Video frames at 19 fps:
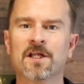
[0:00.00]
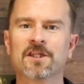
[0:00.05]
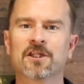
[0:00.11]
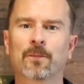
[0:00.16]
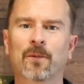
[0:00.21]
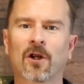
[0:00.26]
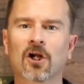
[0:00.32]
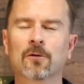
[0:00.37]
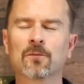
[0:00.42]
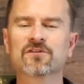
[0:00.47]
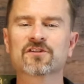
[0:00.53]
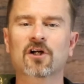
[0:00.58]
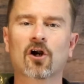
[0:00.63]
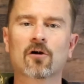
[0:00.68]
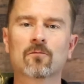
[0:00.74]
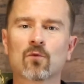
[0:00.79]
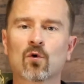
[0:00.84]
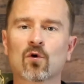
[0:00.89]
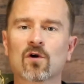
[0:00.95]
The parables
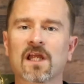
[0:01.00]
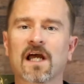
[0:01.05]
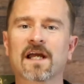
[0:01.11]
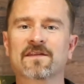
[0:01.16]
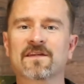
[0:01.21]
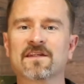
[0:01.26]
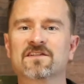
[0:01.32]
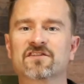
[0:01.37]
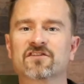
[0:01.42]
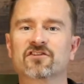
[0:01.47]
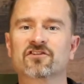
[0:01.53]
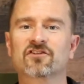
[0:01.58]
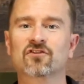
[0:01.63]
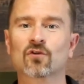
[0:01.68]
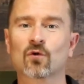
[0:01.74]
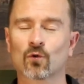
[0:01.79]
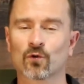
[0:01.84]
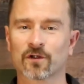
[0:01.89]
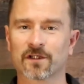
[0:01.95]
are more like these
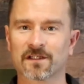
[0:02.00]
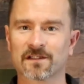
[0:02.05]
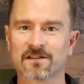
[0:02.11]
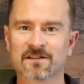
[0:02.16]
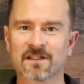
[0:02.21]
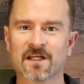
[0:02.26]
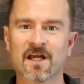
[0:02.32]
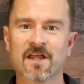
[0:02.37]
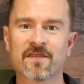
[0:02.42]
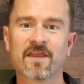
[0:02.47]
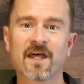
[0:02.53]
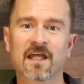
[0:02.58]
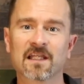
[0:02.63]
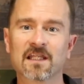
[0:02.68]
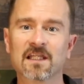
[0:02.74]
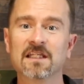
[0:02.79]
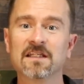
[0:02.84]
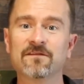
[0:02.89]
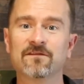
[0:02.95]
stories that
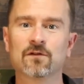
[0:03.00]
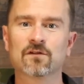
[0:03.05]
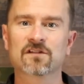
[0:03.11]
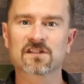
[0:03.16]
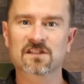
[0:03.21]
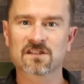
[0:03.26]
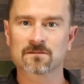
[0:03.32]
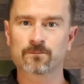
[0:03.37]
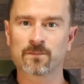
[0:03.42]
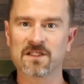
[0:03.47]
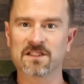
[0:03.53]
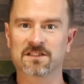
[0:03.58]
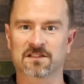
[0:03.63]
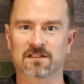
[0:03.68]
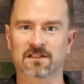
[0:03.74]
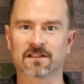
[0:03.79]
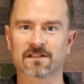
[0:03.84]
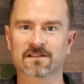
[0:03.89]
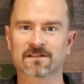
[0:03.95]
leave you
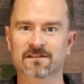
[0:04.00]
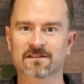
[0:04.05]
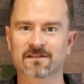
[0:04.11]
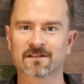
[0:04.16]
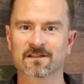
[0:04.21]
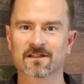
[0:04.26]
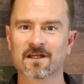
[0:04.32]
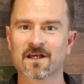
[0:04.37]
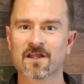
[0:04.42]
speechless.